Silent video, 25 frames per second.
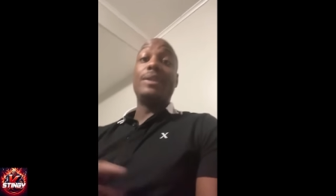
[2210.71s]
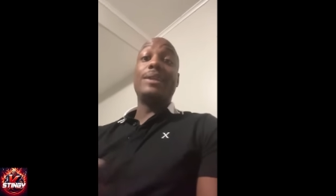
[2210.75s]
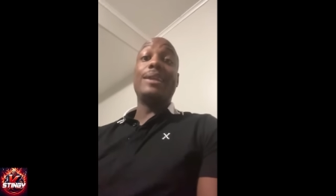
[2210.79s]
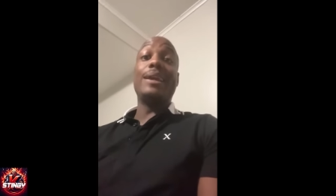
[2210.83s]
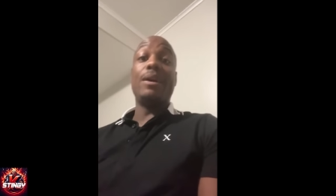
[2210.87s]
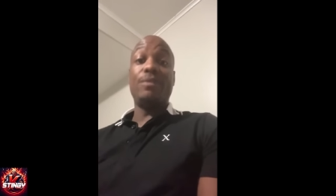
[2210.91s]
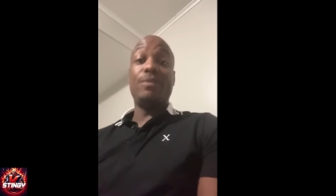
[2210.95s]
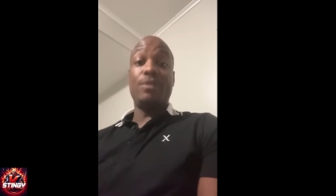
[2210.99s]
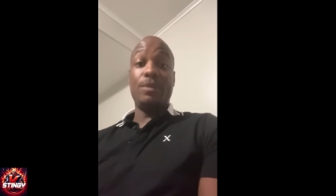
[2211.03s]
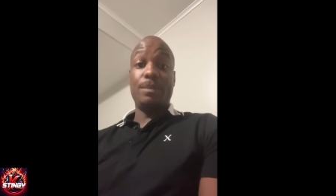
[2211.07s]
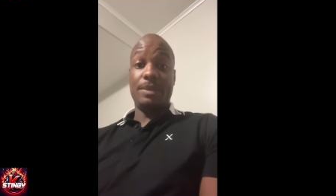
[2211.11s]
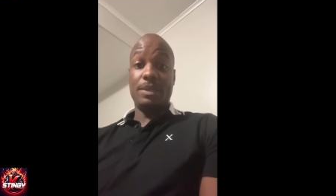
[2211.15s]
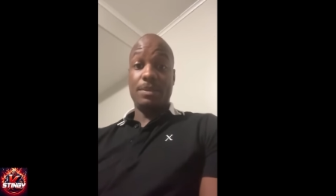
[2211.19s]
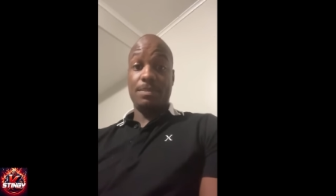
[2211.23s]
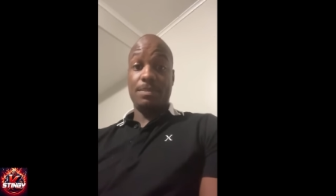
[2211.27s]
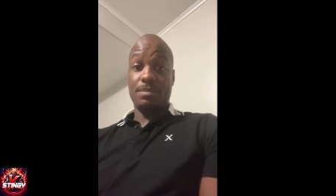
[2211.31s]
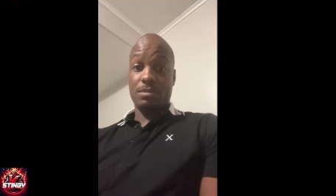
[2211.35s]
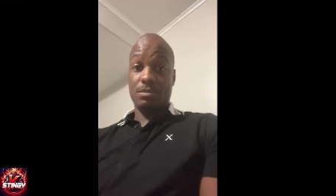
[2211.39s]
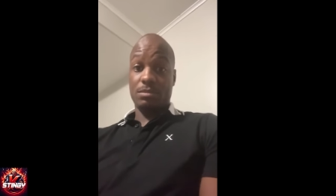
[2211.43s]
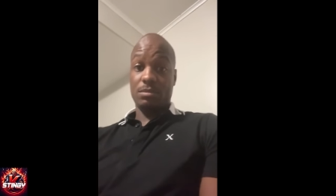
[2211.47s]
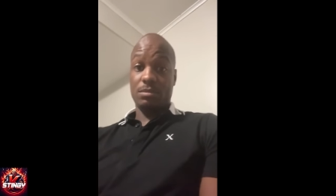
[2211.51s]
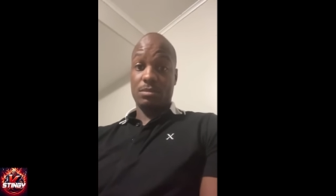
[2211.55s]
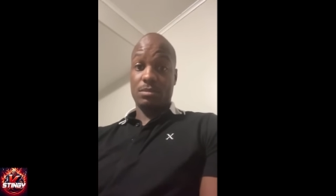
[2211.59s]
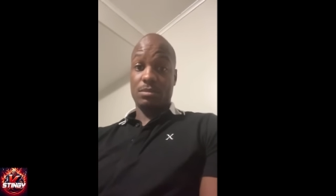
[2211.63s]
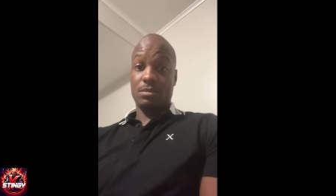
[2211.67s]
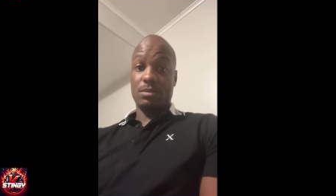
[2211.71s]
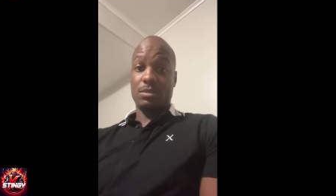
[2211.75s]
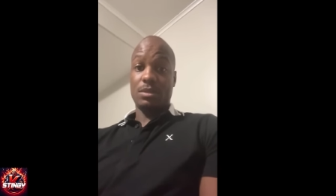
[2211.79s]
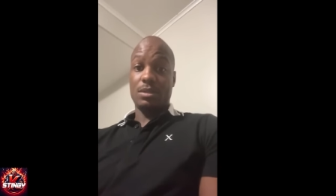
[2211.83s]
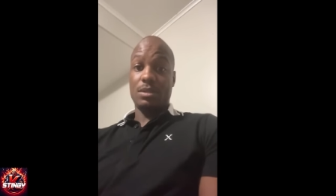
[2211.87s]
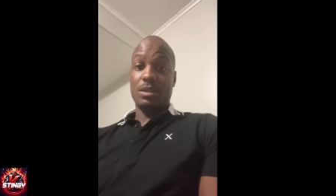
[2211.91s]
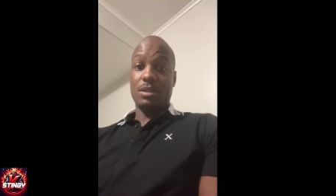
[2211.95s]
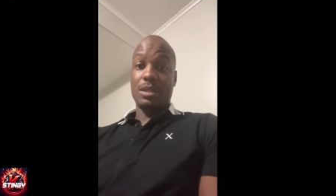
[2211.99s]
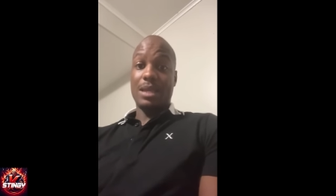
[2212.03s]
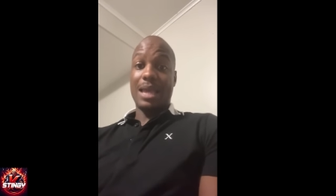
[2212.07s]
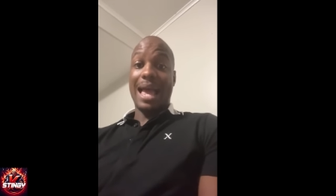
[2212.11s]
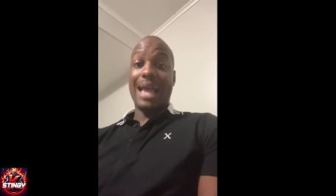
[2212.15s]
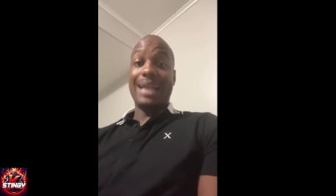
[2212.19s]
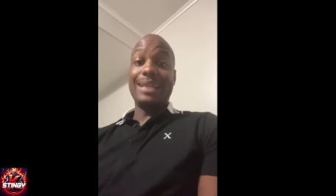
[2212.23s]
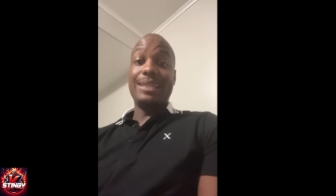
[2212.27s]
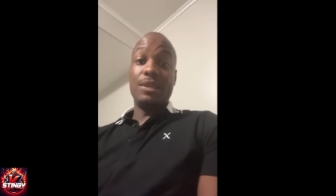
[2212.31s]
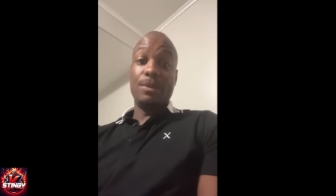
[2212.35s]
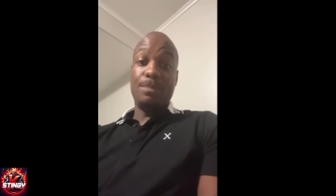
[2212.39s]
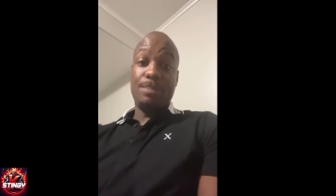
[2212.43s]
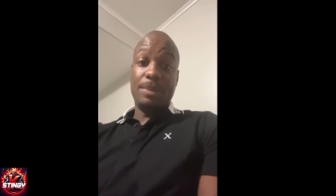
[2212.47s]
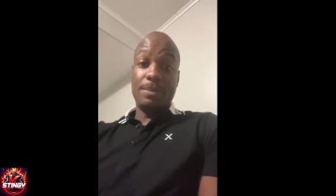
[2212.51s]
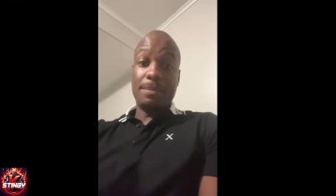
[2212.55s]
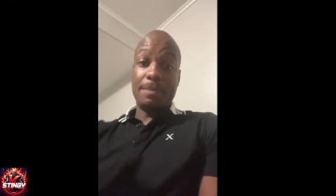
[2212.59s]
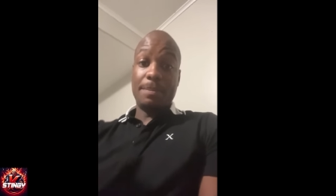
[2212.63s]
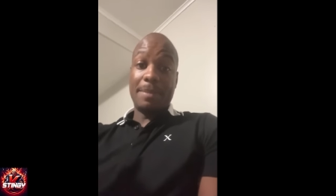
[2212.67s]
I love and care for people.
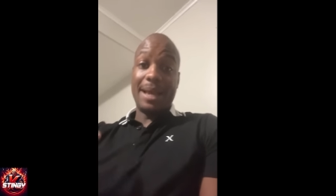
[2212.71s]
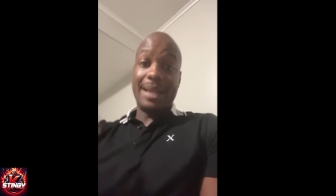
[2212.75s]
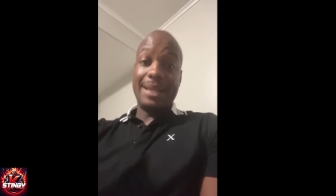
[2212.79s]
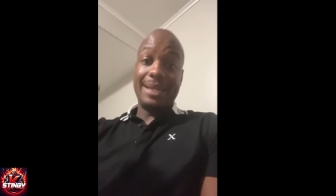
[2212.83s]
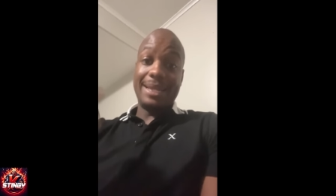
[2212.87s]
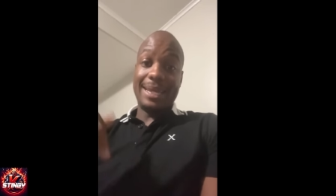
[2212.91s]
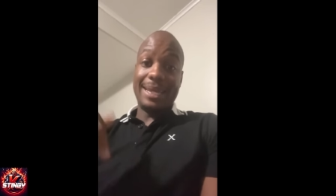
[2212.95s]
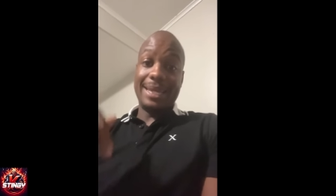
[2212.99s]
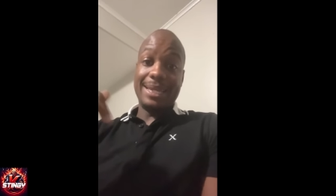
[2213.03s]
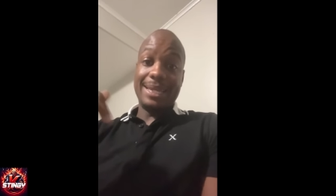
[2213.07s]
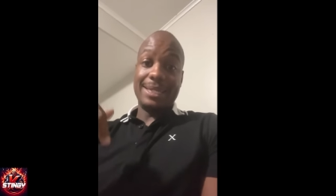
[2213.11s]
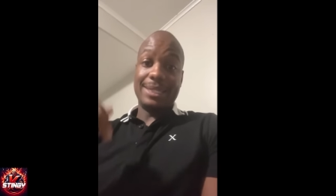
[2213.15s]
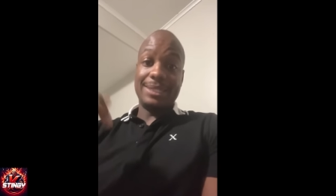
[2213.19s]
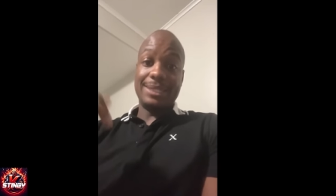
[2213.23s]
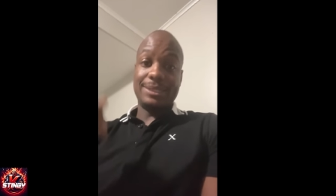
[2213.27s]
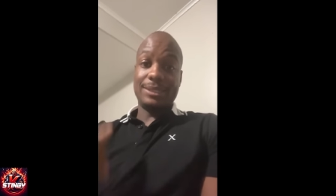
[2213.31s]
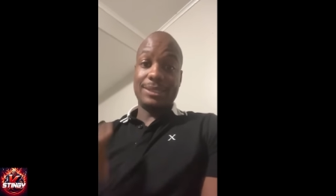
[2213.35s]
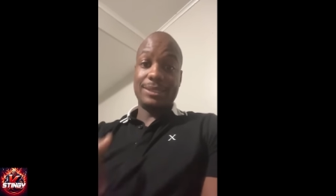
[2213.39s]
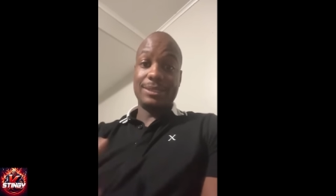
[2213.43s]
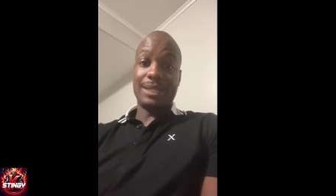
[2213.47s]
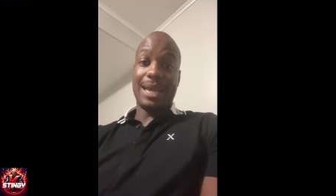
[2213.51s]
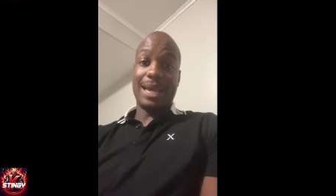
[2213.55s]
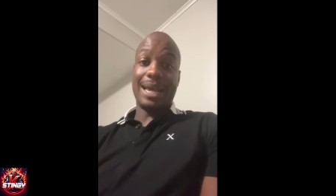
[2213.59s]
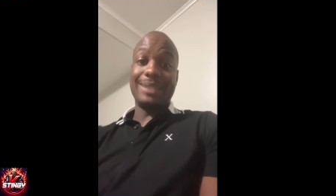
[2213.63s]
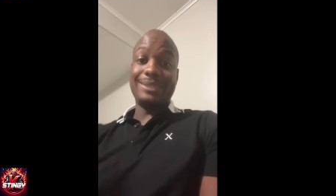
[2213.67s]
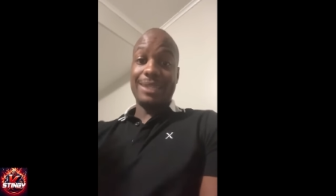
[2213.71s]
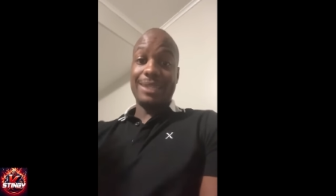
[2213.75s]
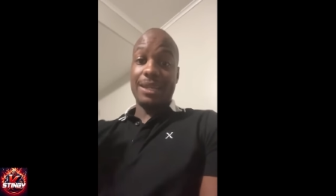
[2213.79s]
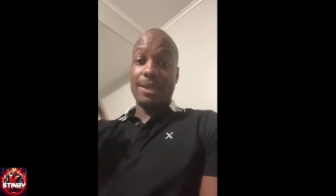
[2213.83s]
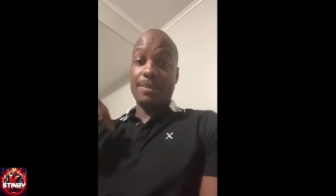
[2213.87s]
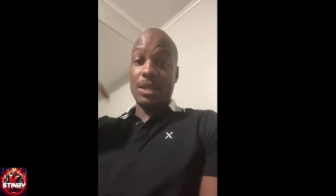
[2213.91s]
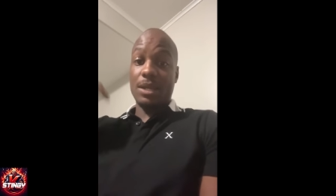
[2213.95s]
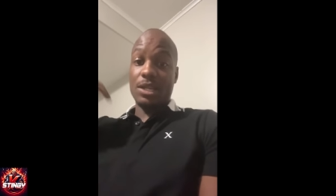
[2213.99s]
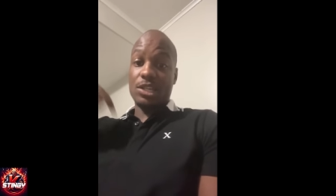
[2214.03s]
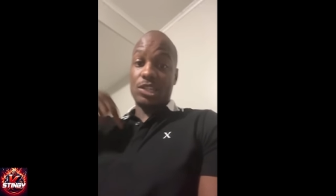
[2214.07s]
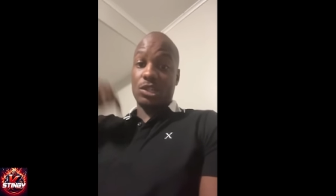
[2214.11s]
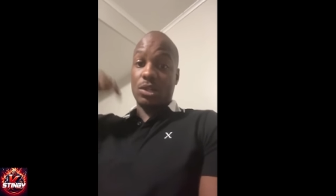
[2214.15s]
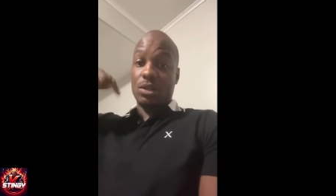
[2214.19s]
I give people my legs.